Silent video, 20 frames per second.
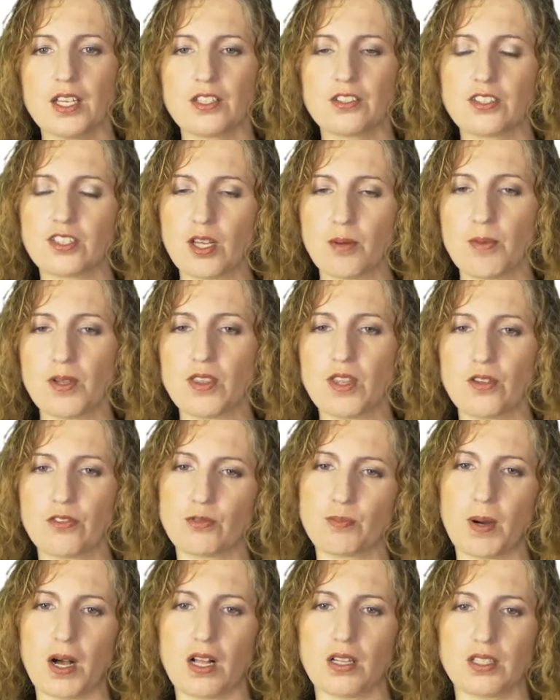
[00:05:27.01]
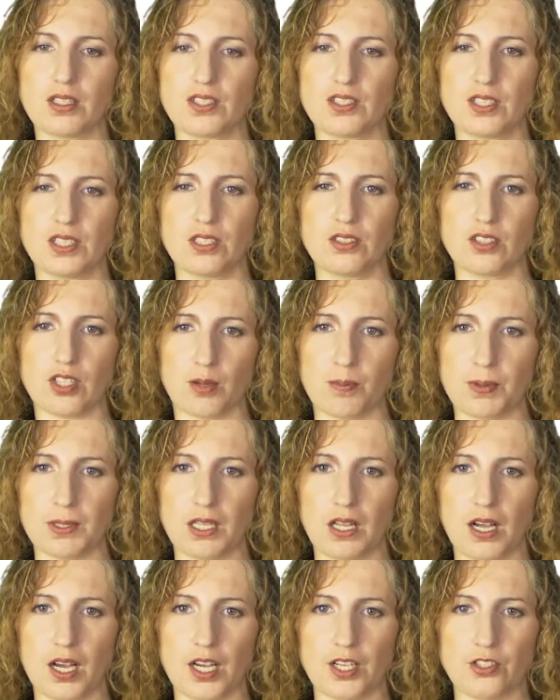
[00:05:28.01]
Some of those policies
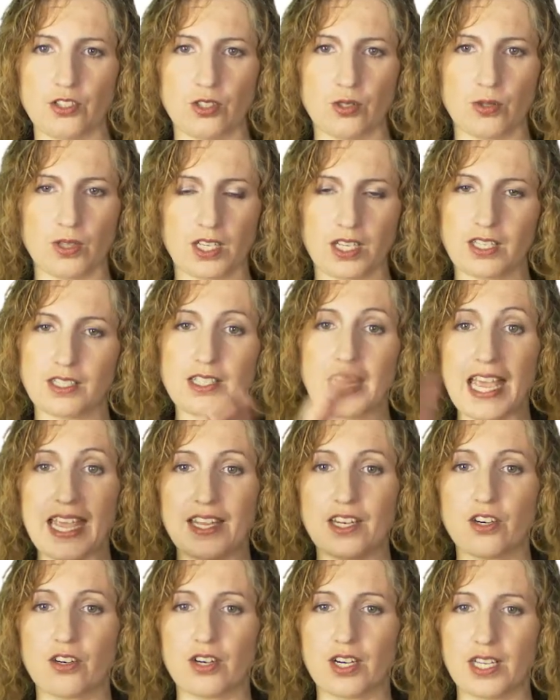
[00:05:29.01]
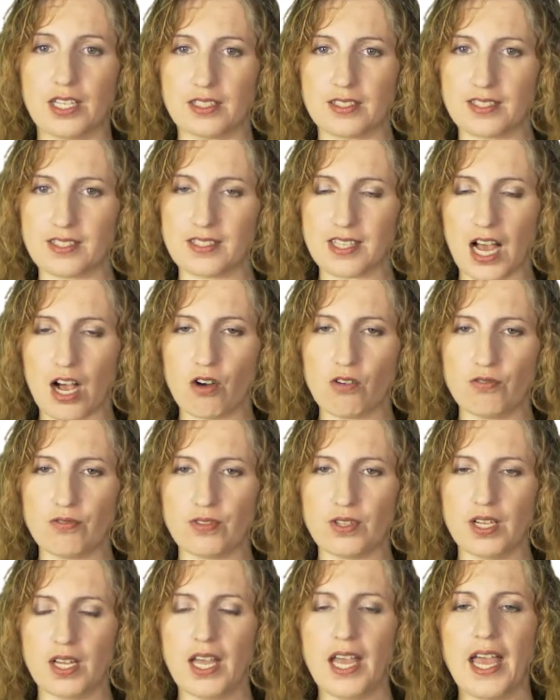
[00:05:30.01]
apply to the container itself,